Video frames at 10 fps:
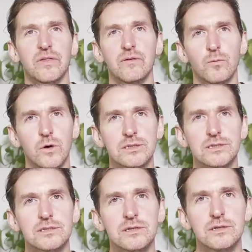in the
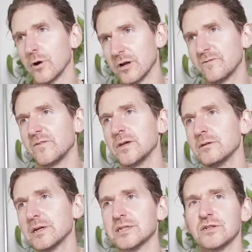woods, wherein
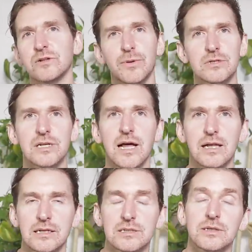few eccentric
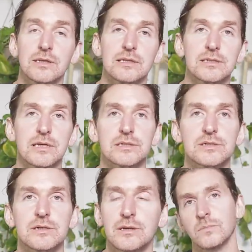personalities still
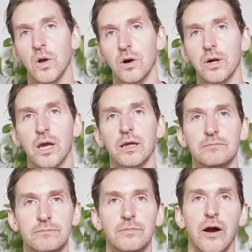exist.
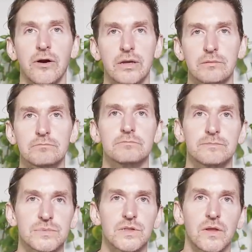Hurricane, Hurricane,
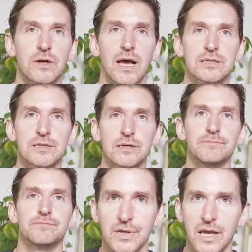Southern accent,
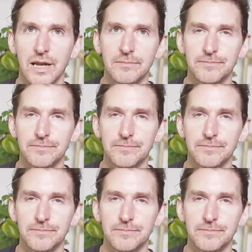get it?